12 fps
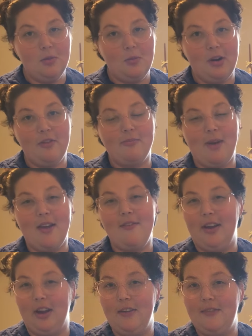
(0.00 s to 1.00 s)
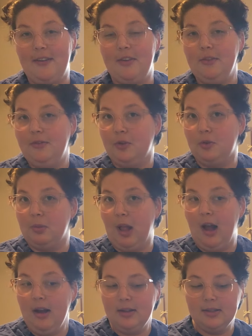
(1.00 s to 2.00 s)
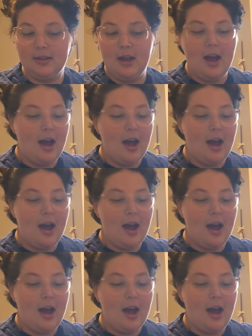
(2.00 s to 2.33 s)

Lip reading: one of my very favorite food blogs.